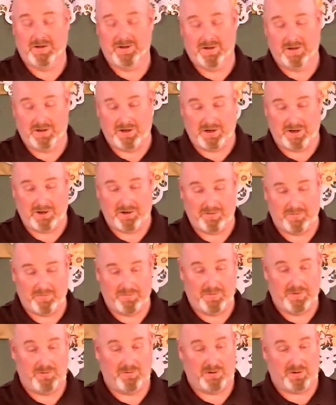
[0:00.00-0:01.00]

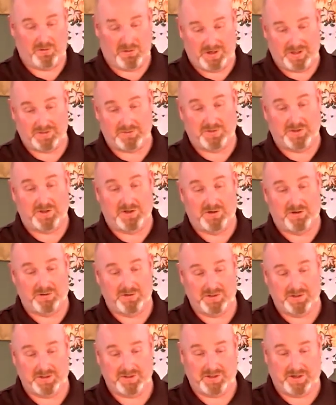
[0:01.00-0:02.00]
when Christ
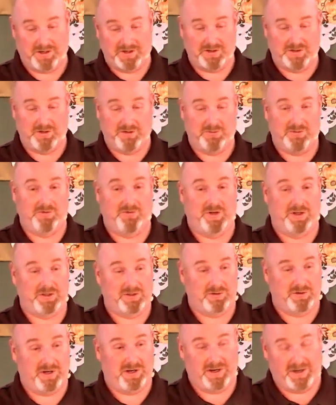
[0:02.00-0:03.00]
returns and assumes
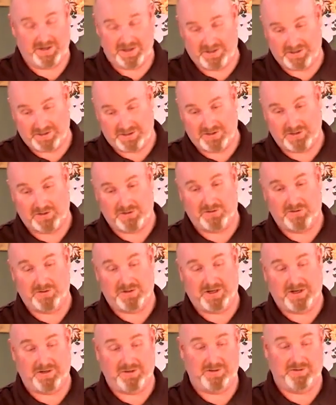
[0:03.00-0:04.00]
victory and his eternal
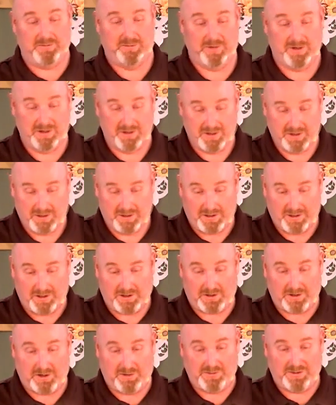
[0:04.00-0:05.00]
kingdom
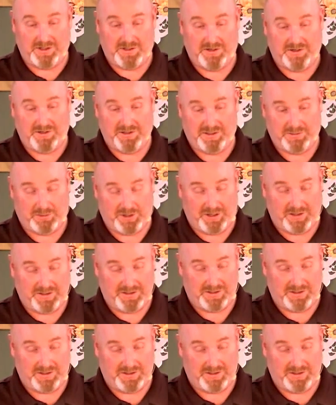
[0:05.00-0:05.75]
comes in and displaces